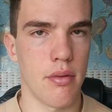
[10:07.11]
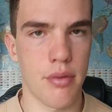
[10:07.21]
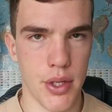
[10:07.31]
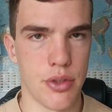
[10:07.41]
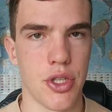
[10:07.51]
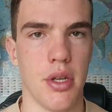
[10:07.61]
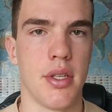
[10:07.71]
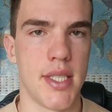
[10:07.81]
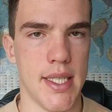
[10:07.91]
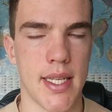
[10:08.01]
future
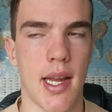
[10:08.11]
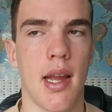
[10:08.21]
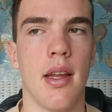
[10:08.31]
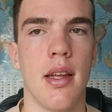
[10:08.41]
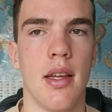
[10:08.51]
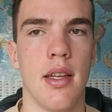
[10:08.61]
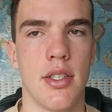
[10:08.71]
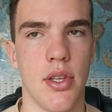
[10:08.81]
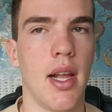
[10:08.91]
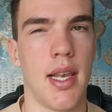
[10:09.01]
seeking.
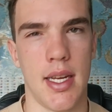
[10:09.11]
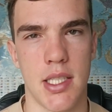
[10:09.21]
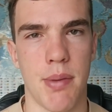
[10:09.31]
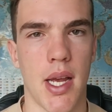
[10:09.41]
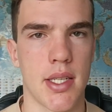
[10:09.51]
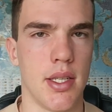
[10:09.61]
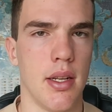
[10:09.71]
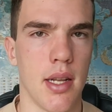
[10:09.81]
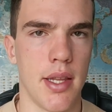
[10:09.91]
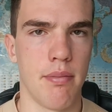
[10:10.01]
So that links back
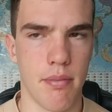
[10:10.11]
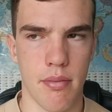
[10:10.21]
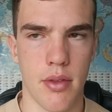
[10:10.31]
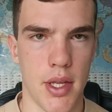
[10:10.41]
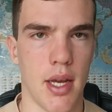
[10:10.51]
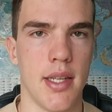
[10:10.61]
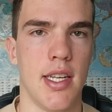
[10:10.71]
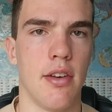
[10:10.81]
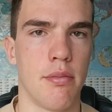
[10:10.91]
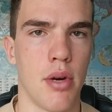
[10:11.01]
to the
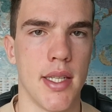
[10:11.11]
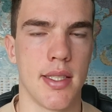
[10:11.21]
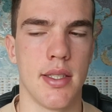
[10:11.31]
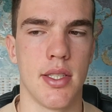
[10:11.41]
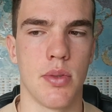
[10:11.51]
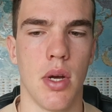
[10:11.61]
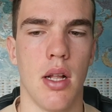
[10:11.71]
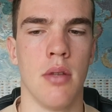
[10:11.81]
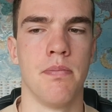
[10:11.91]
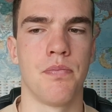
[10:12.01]
idea of presence as
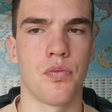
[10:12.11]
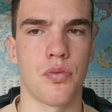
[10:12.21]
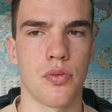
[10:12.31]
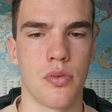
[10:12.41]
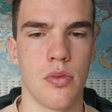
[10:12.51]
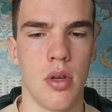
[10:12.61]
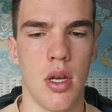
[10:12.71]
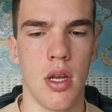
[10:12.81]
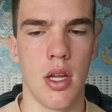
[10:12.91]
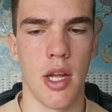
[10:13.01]
well.
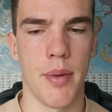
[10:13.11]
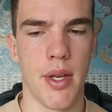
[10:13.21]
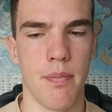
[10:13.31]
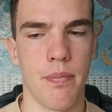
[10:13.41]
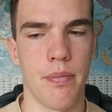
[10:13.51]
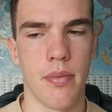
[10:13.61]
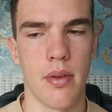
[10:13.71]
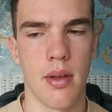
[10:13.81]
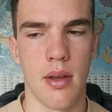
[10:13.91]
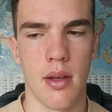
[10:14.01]
I mean,
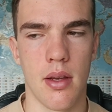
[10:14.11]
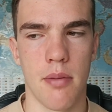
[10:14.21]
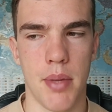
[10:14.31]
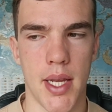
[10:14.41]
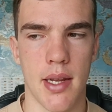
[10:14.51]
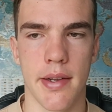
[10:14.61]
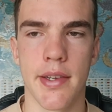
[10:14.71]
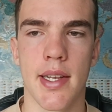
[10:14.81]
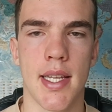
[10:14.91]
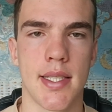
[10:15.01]
being a
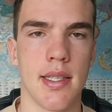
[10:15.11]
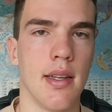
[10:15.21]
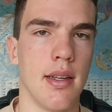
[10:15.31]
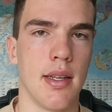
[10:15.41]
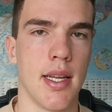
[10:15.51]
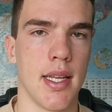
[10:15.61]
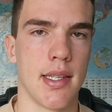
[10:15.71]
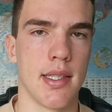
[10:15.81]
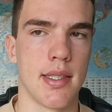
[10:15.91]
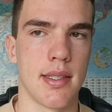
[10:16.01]
good listener
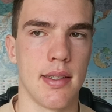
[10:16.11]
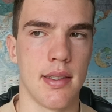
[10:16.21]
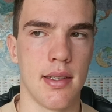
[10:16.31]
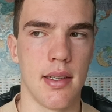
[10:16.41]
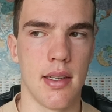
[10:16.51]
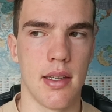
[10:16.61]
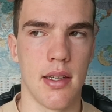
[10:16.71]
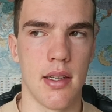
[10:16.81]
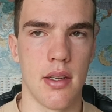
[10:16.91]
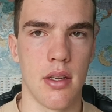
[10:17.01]
and
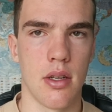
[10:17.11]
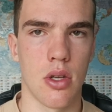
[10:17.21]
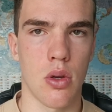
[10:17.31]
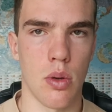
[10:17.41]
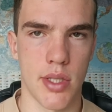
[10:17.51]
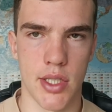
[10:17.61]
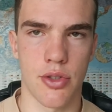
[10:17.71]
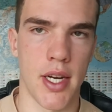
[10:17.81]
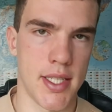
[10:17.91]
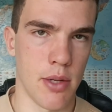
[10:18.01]

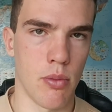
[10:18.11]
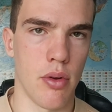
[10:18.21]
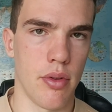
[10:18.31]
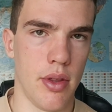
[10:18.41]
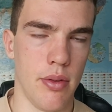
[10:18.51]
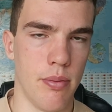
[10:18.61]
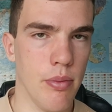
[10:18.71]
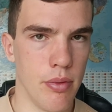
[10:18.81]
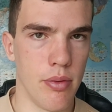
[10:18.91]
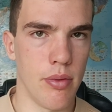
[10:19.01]
concentrating on what
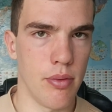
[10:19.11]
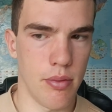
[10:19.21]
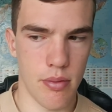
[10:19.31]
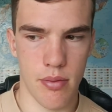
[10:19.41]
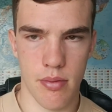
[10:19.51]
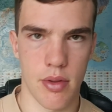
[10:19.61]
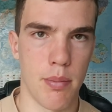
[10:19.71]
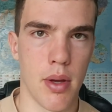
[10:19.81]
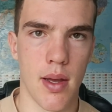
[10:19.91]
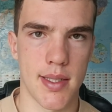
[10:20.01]
the
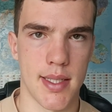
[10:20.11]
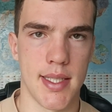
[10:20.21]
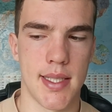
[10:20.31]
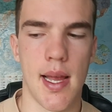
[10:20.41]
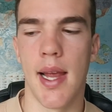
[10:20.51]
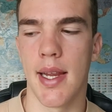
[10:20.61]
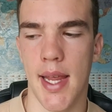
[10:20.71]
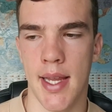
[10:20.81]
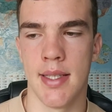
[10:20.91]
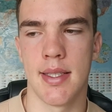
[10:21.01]
person is saying
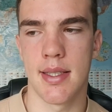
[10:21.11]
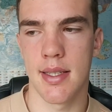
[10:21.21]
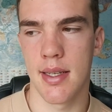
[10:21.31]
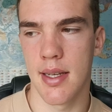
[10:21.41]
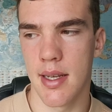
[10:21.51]
is,